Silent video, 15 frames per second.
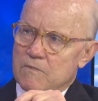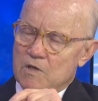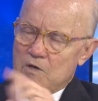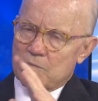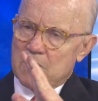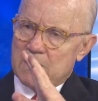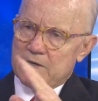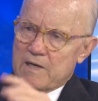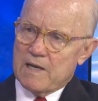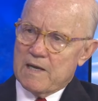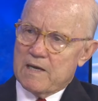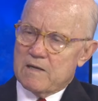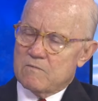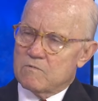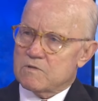You know, my
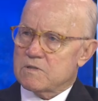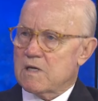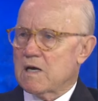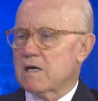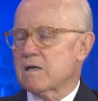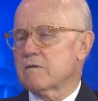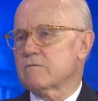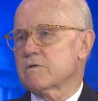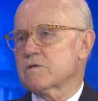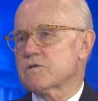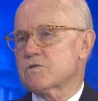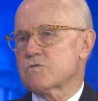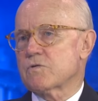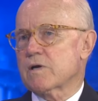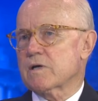dad was kind of a
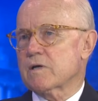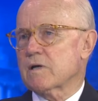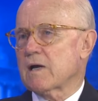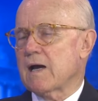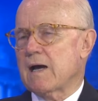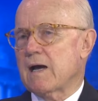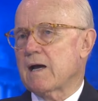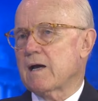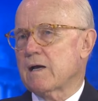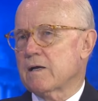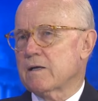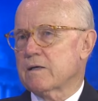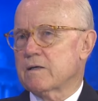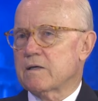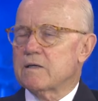strict
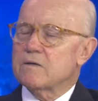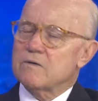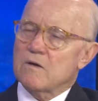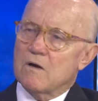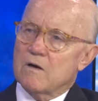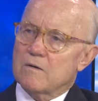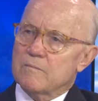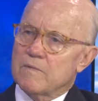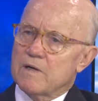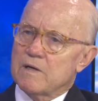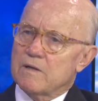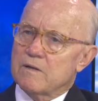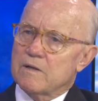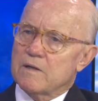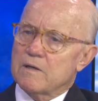guy, and he taught
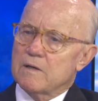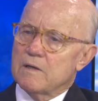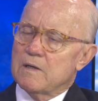me that